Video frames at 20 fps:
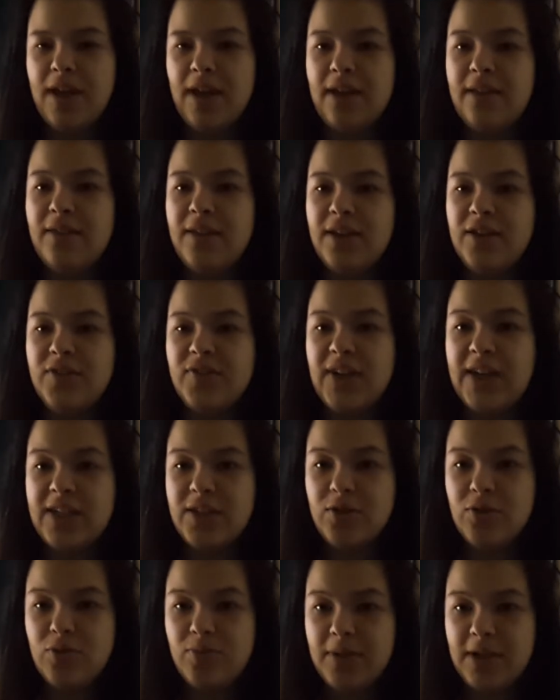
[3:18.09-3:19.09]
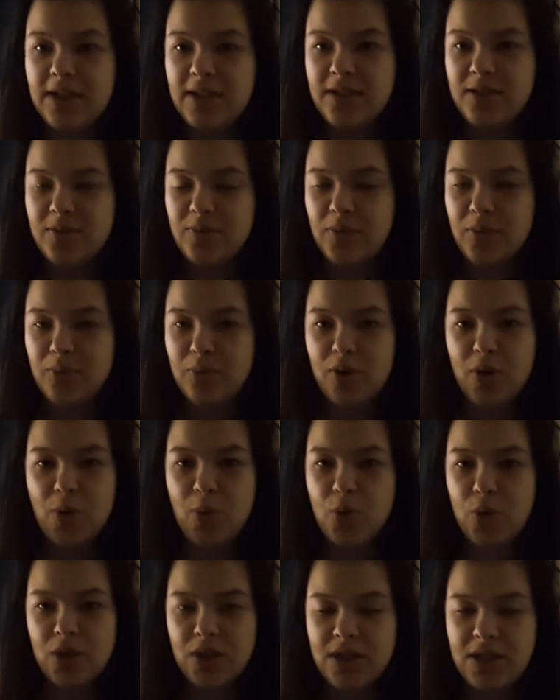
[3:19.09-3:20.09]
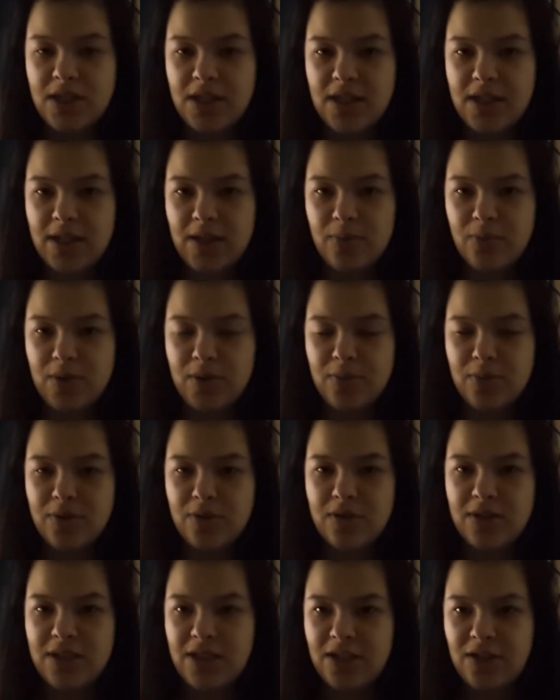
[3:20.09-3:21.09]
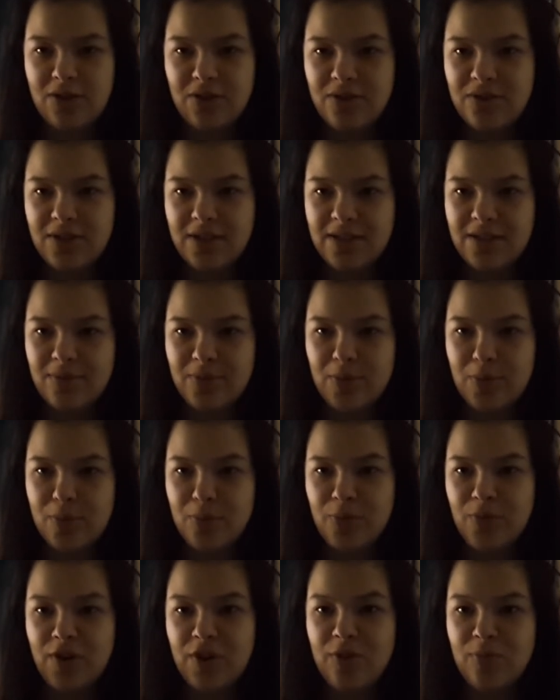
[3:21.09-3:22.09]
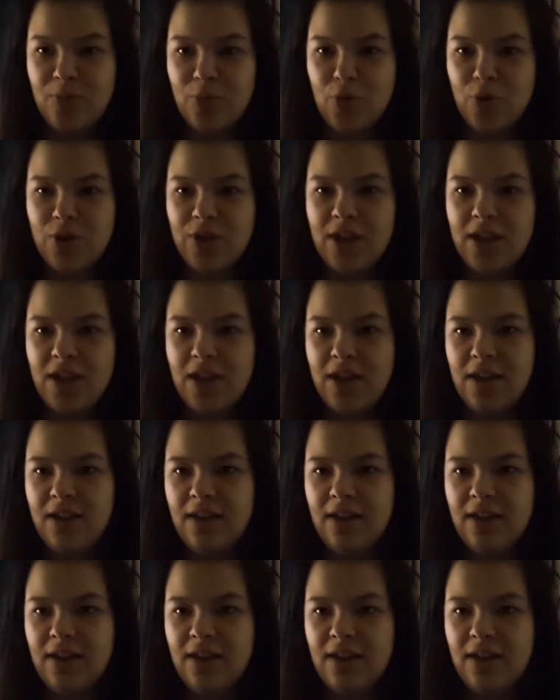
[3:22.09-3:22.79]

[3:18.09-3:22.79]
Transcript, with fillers: at the end of high school because we were in quarantine and we were seniors and we were very bored.